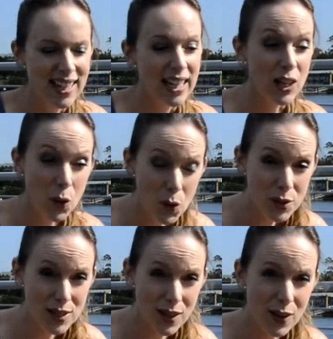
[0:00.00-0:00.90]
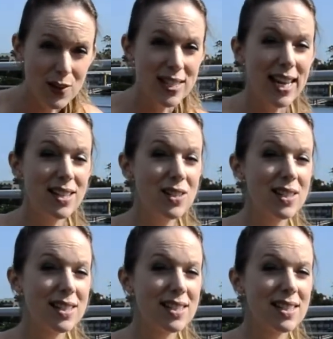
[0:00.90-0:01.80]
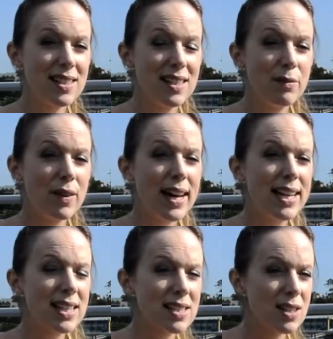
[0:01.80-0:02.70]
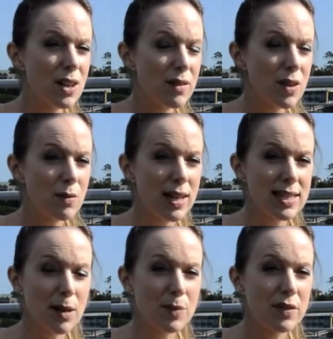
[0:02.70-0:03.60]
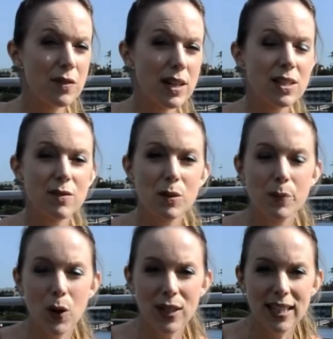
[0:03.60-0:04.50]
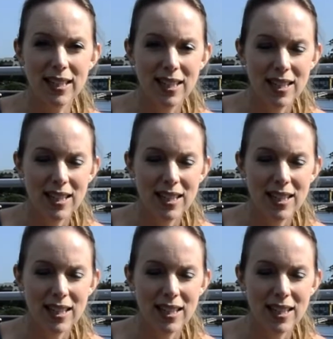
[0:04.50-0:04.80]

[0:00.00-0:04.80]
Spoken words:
It also tensions the vagus nerve that runs up the front of the body.